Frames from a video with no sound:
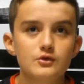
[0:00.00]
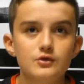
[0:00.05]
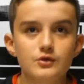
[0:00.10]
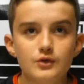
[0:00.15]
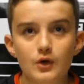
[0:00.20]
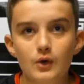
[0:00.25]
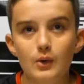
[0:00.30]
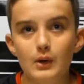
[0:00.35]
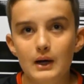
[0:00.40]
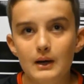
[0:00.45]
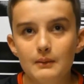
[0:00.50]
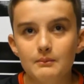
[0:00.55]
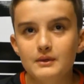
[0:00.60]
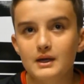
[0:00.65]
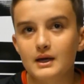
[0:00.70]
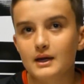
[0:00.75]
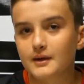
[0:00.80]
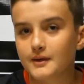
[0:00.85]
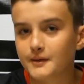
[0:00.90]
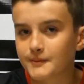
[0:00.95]

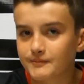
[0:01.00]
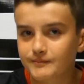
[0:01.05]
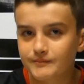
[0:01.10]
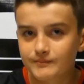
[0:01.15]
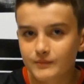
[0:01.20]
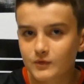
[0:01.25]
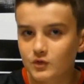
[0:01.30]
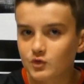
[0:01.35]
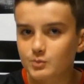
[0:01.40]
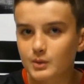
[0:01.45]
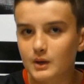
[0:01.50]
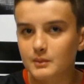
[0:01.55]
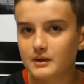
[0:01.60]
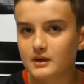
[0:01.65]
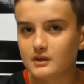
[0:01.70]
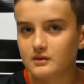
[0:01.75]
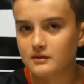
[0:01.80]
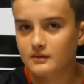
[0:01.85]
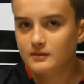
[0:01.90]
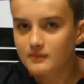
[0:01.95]
So yeah, spray
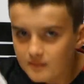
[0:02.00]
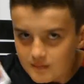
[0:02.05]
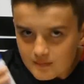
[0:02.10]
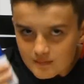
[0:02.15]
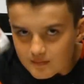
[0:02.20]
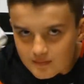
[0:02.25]
paints.